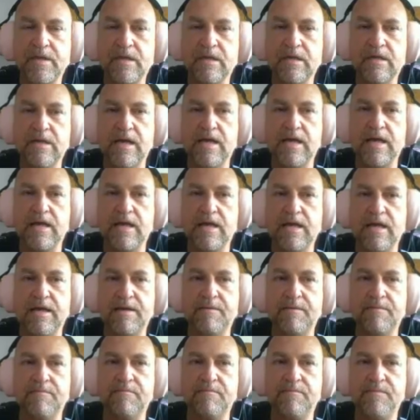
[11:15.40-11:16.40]

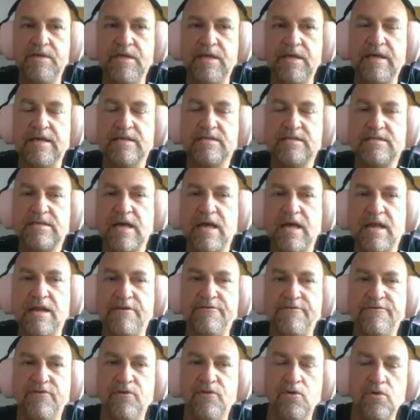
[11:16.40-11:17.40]
Um, you can get started
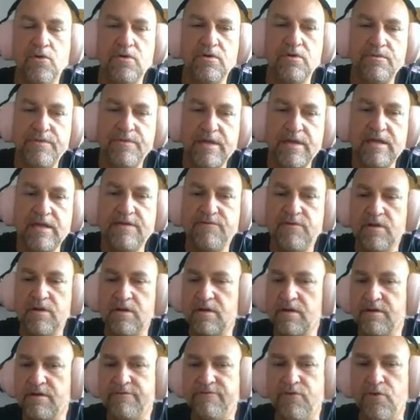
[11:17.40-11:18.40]
for they give you like
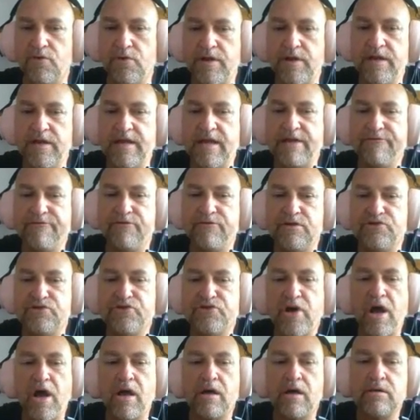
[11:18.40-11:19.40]
a 14 day free
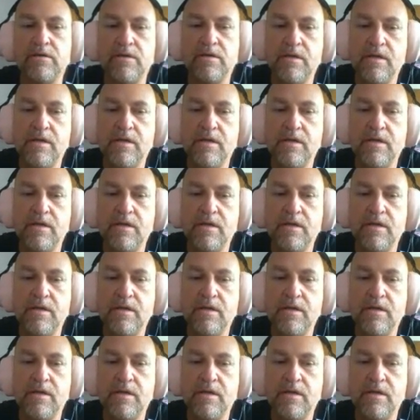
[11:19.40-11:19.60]
trial,